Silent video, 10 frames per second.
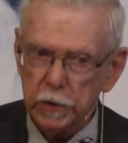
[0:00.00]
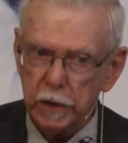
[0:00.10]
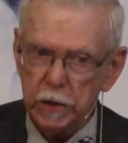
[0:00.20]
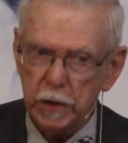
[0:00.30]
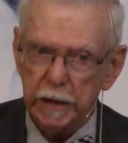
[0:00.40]

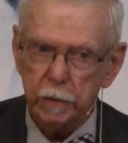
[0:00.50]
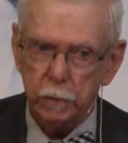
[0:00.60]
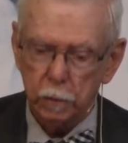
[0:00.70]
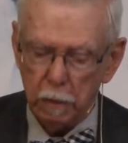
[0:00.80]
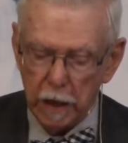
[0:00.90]
listening
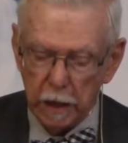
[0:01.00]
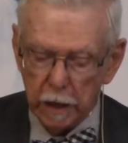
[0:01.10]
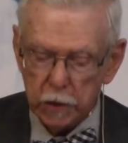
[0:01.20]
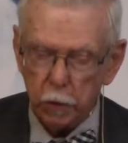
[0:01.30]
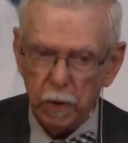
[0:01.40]
to
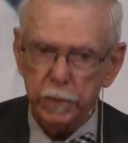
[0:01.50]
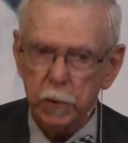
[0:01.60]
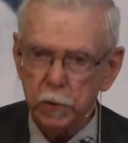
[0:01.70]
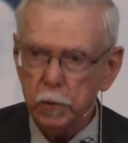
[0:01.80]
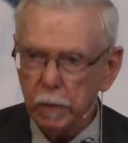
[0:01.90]

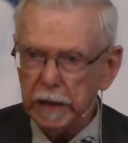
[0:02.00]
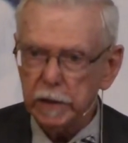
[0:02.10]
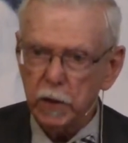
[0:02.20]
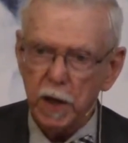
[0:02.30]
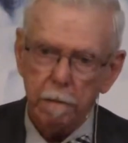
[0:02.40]
scriptures read
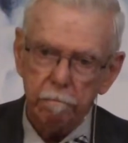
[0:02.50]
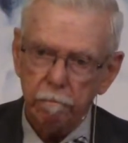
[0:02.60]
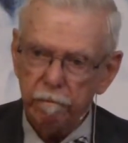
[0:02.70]
to them.